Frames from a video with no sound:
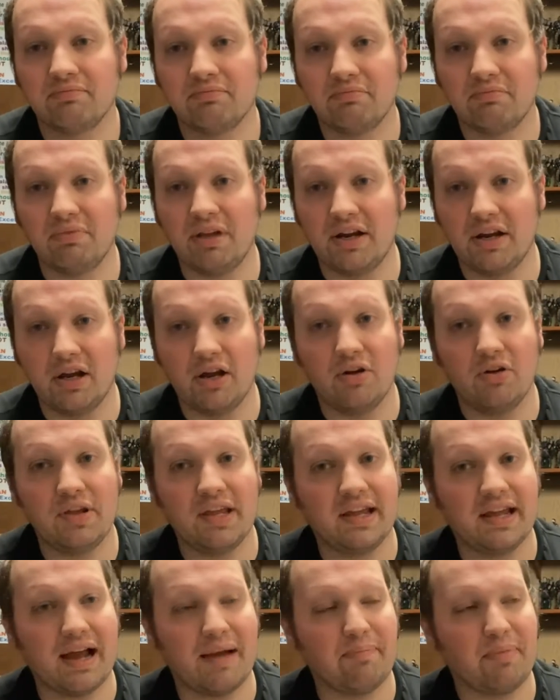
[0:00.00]
You
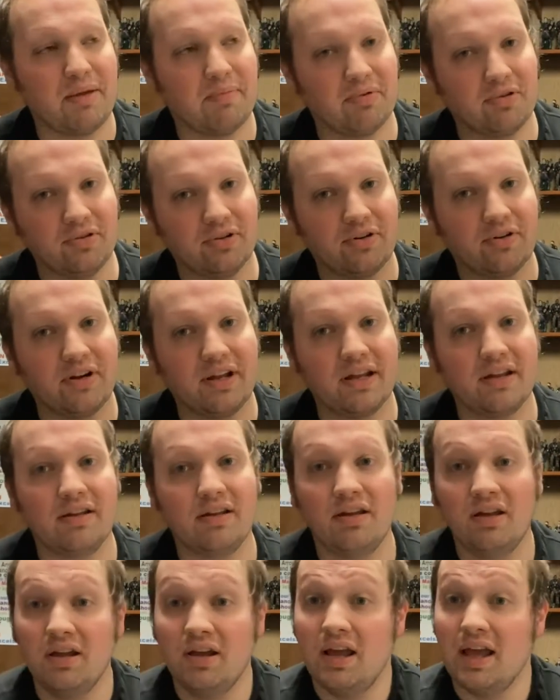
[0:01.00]
got people learning,
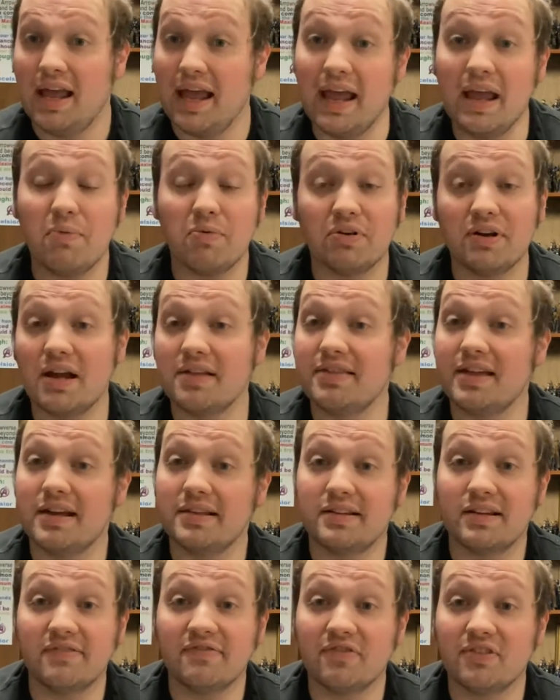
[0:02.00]
hey, we're not that
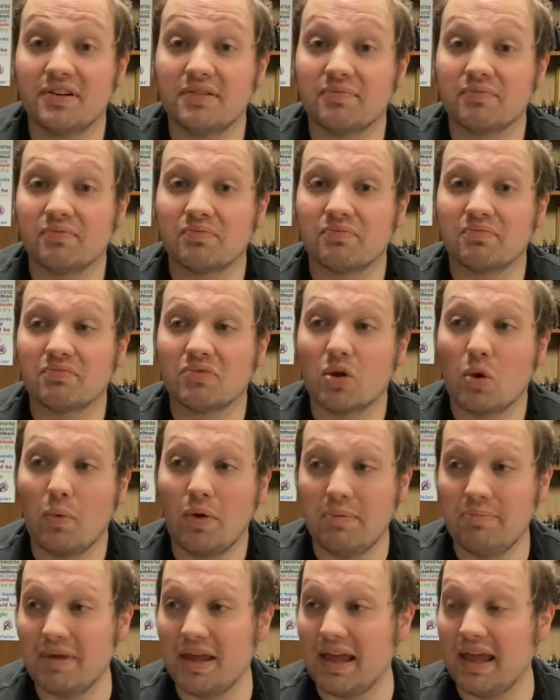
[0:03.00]
different. We
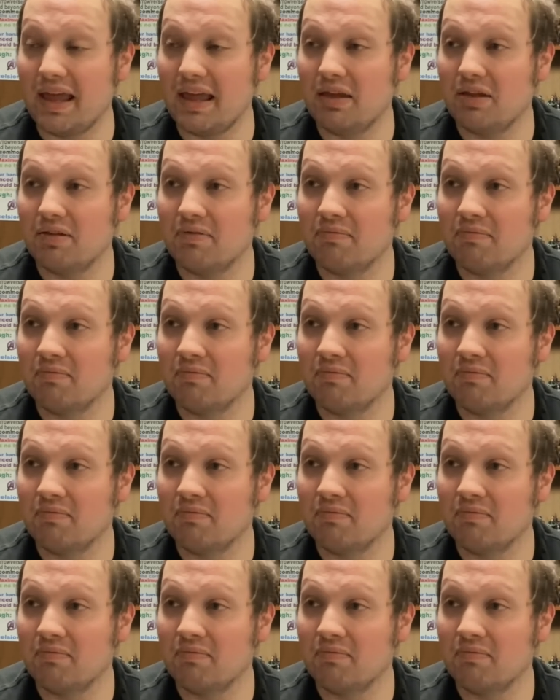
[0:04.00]
may